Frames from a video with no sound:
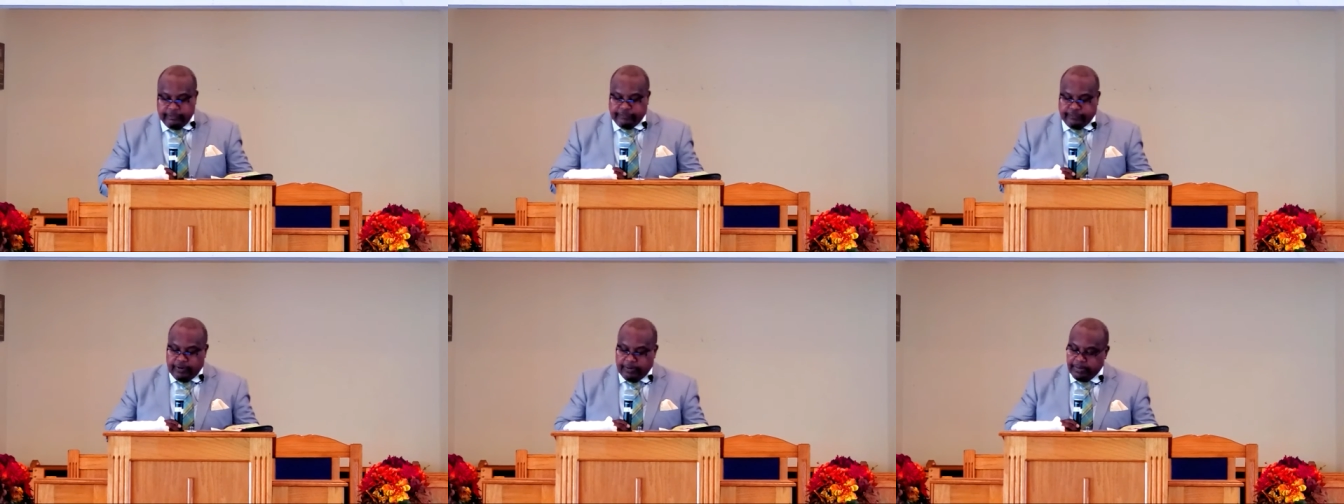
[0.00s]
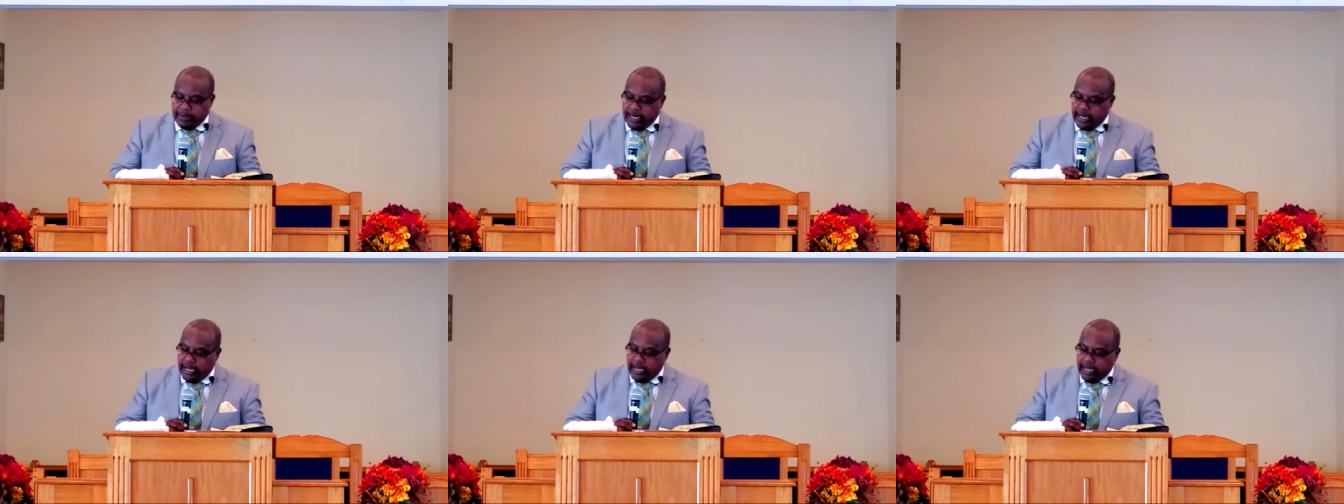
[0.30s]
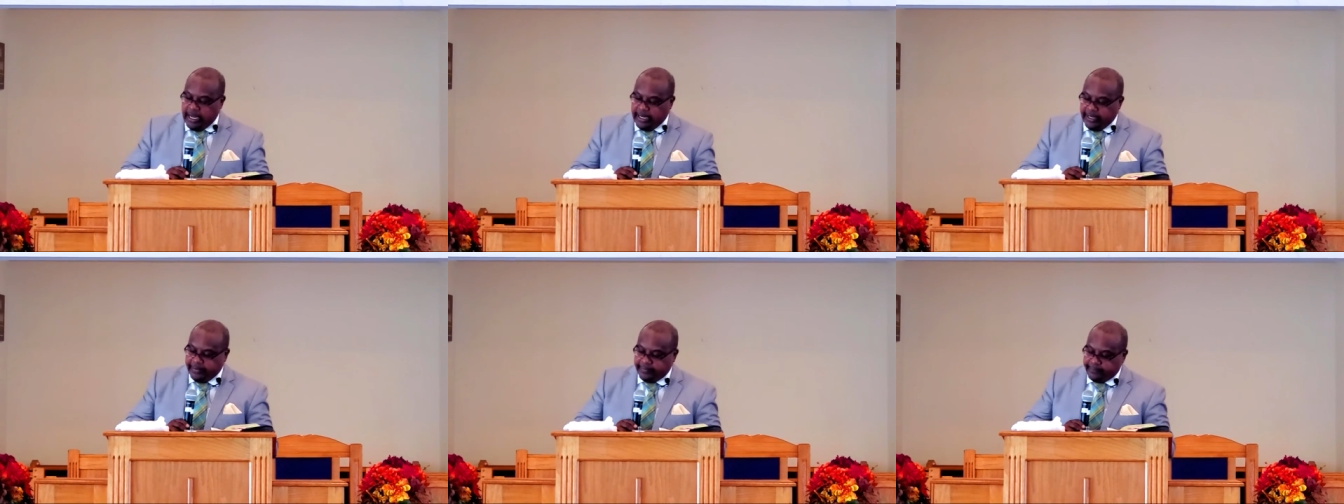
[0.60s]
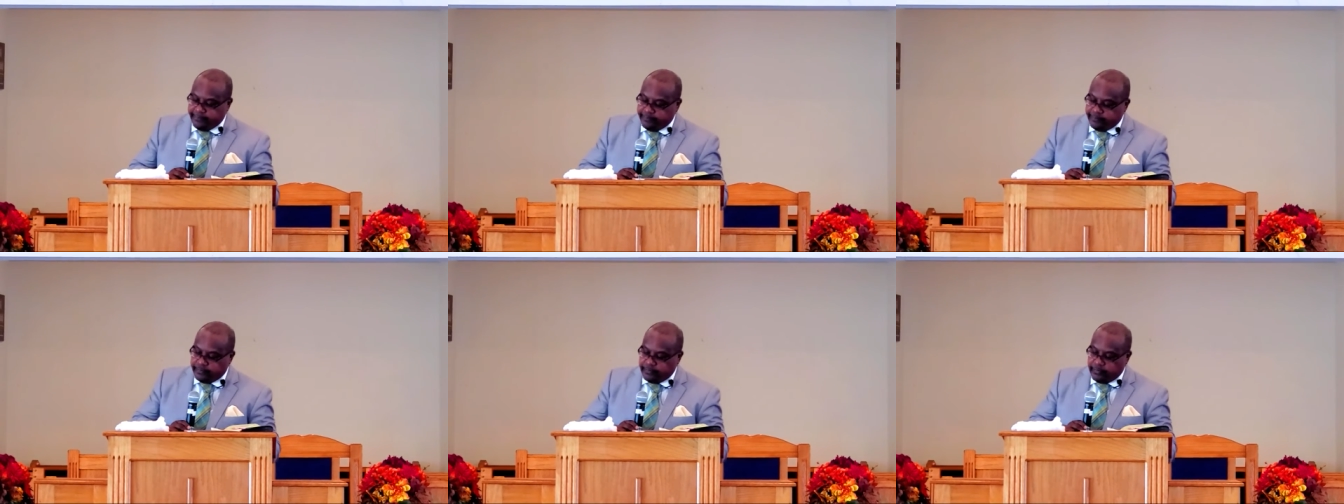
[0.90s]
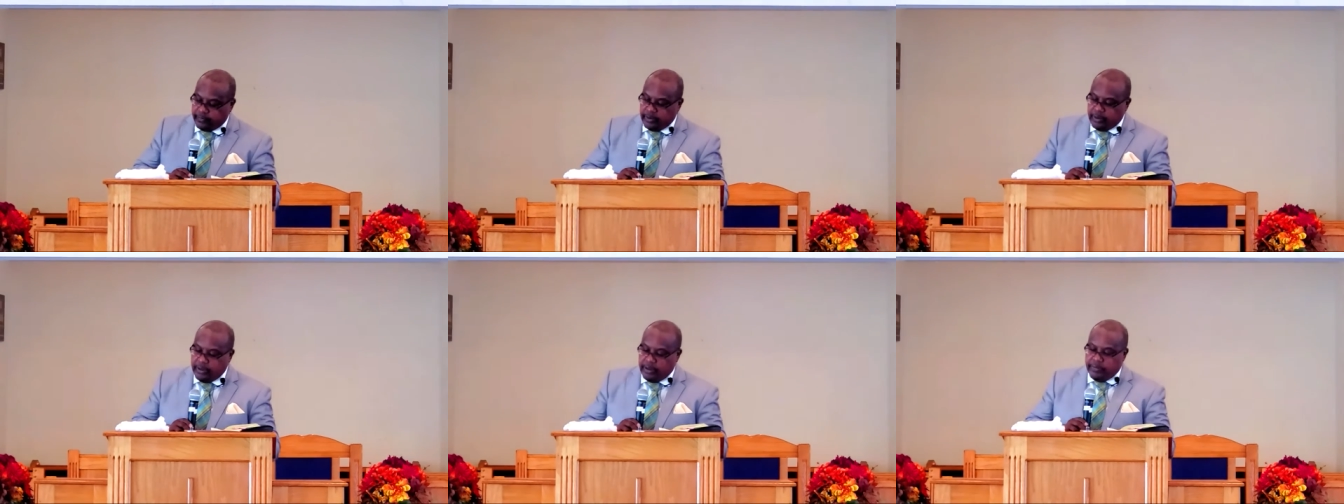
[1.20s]
from God.
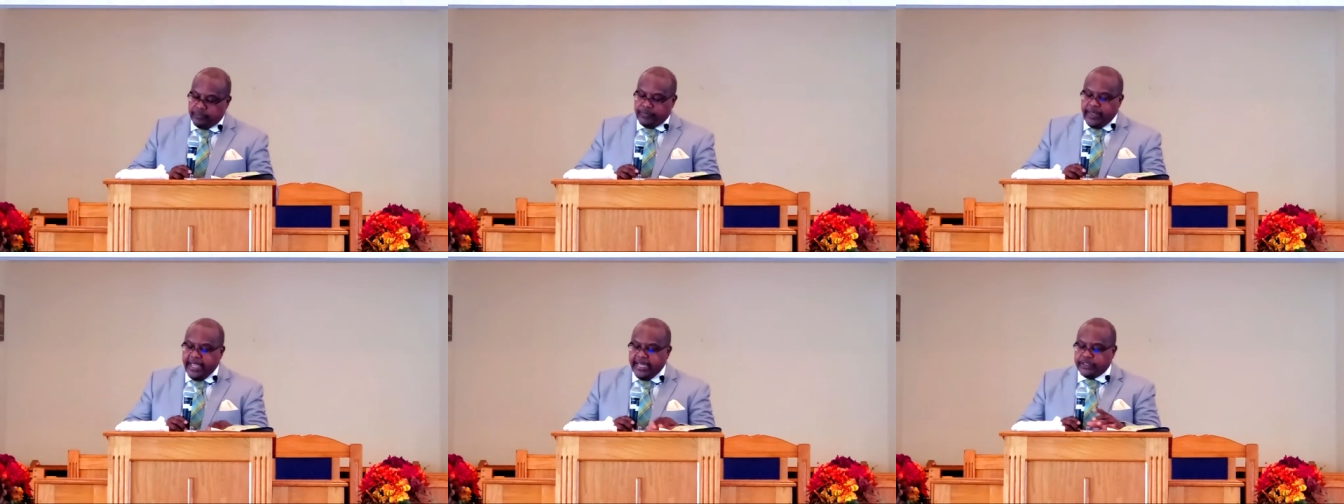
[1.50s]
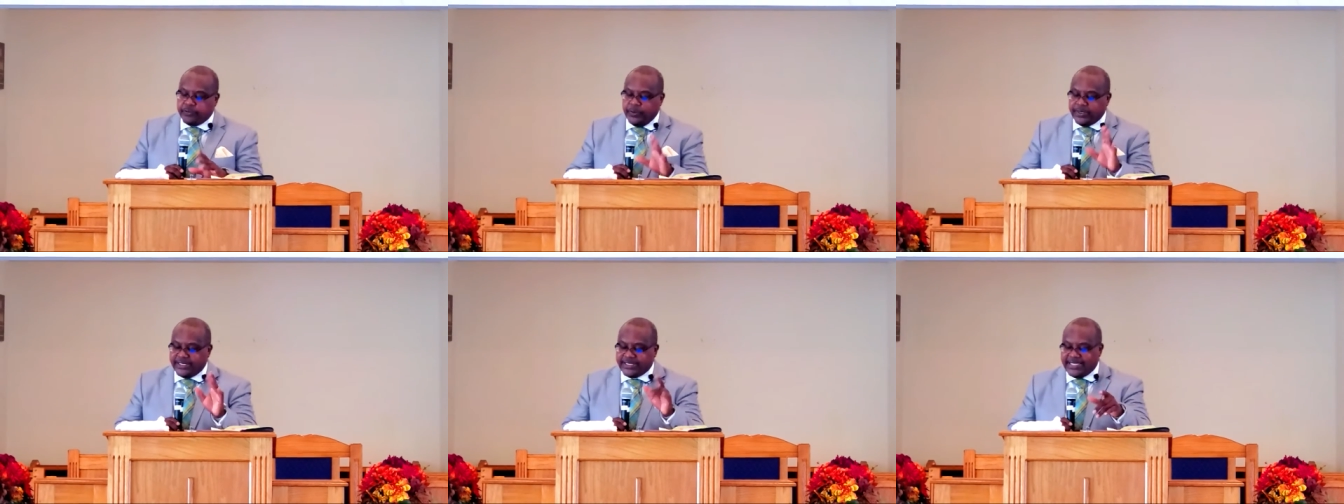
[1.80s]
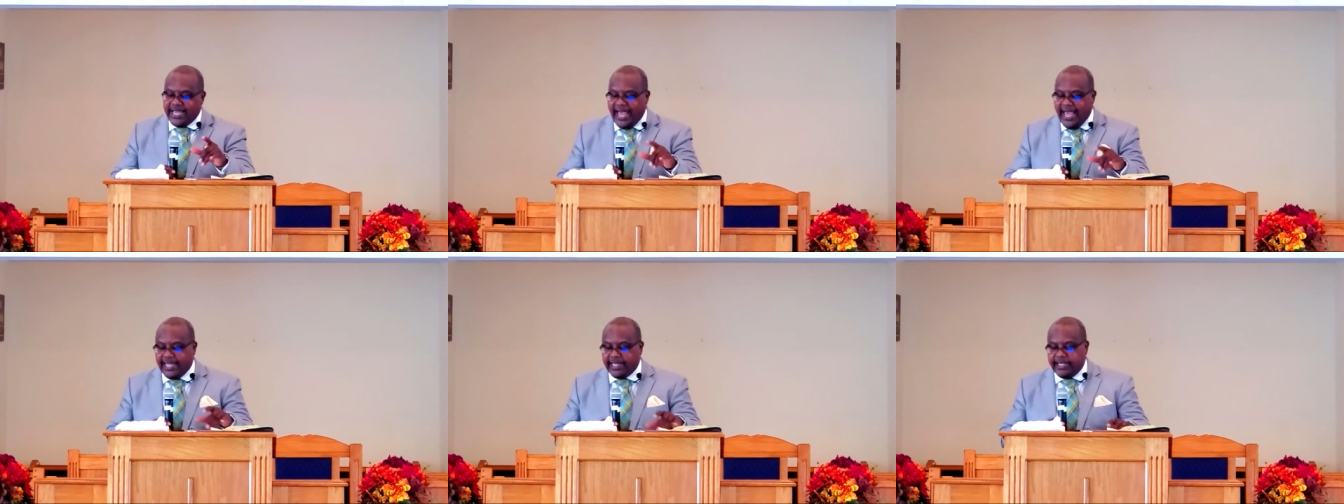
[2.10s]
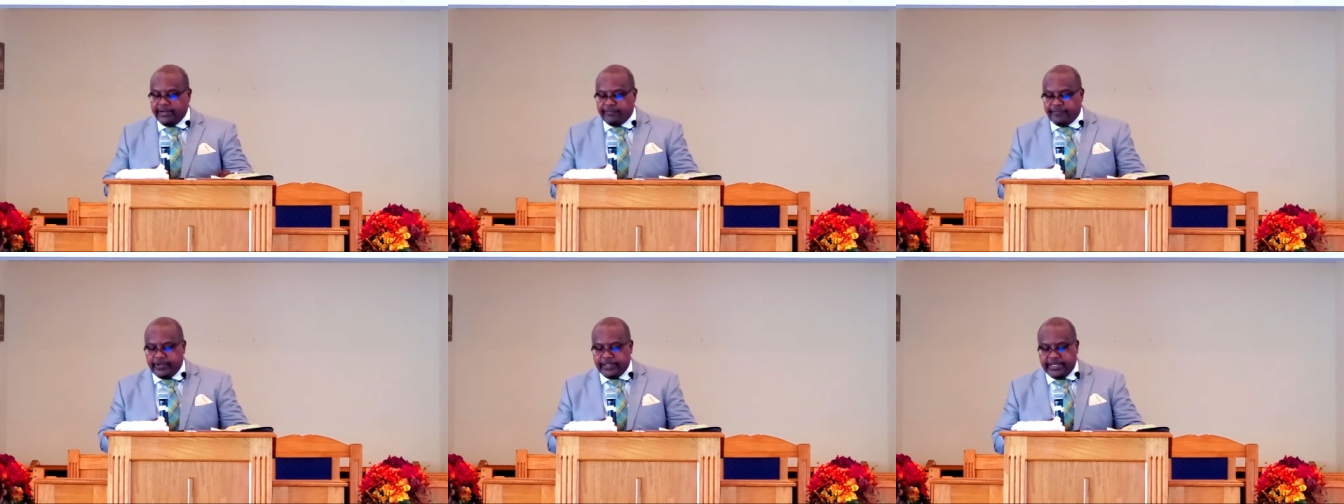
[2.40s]
Things were silent